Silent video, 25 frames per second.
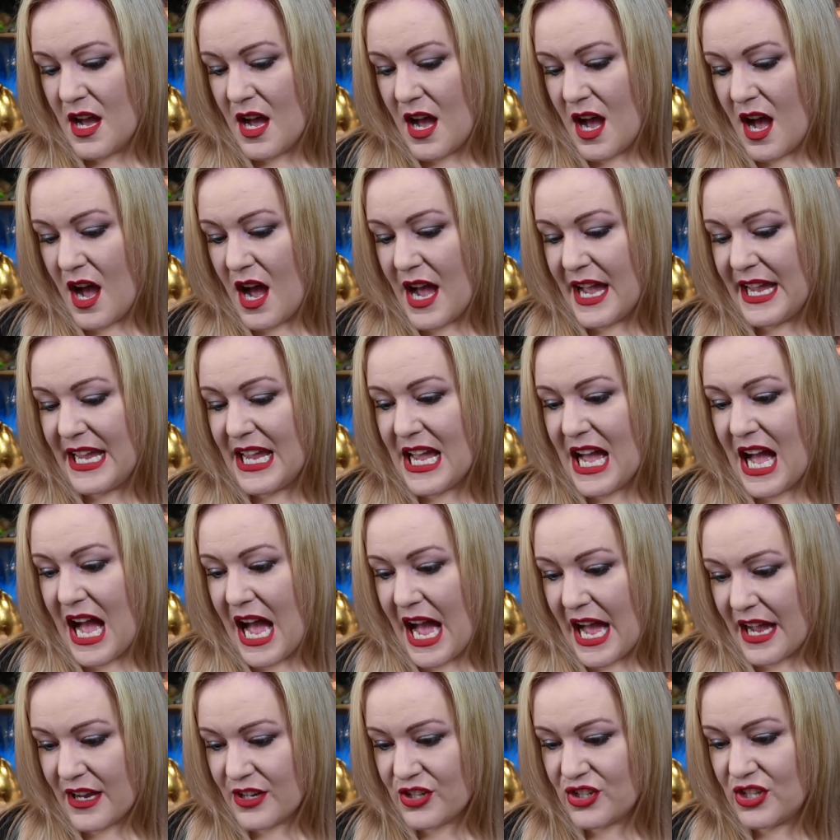I
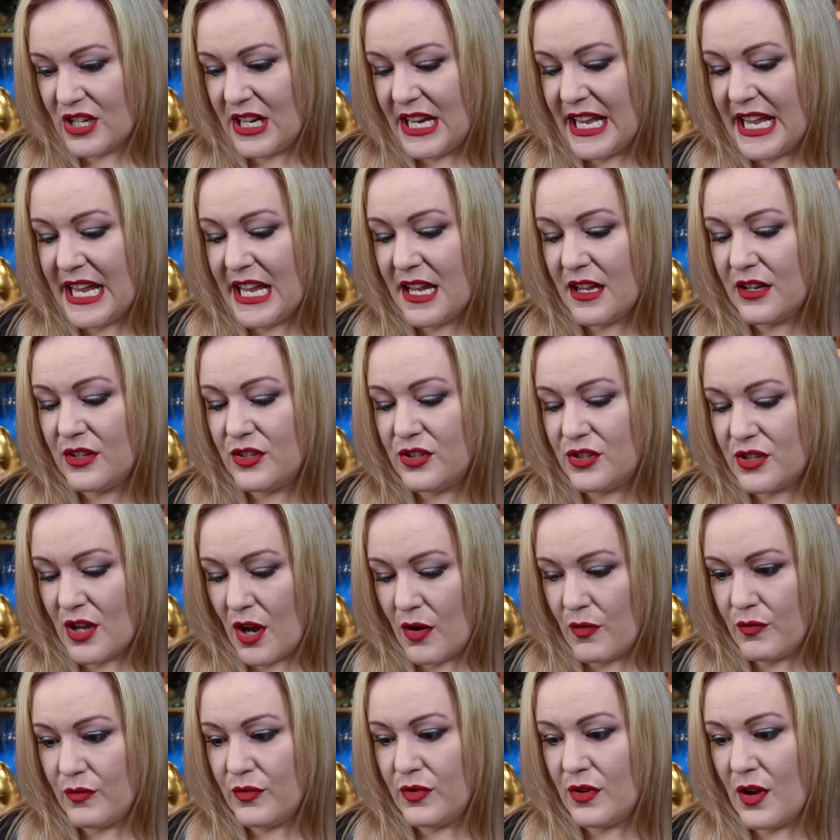actually
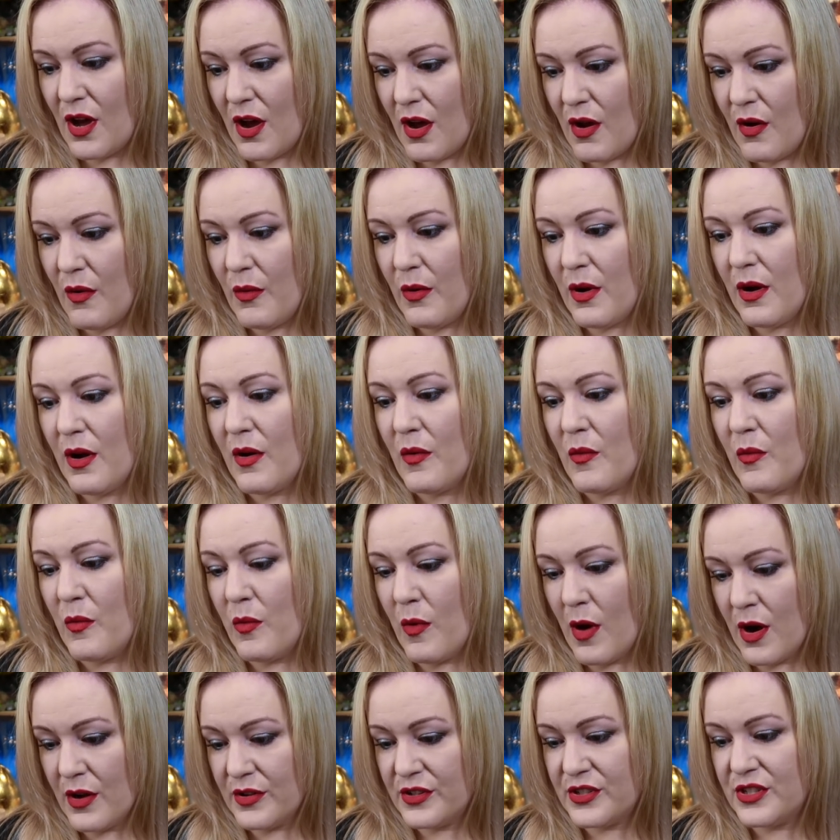don't know
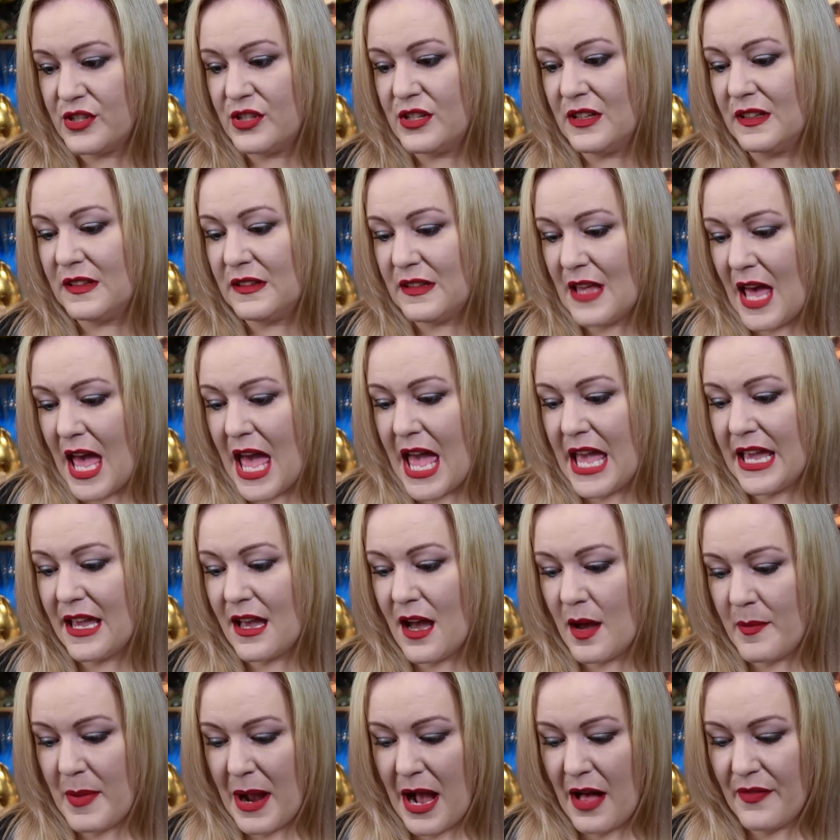what to say
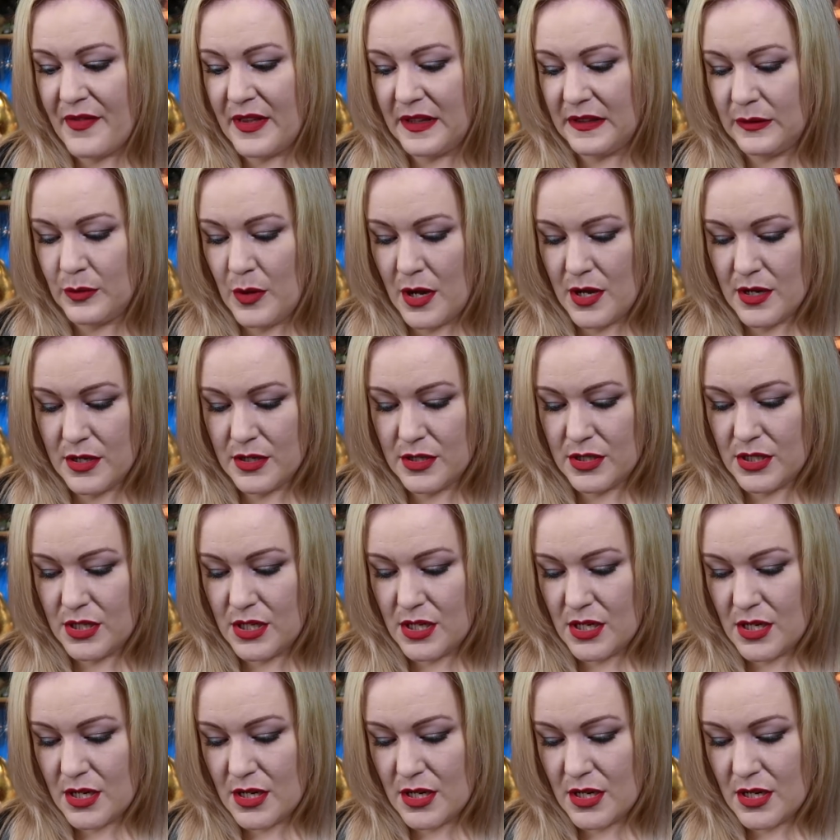about this wand.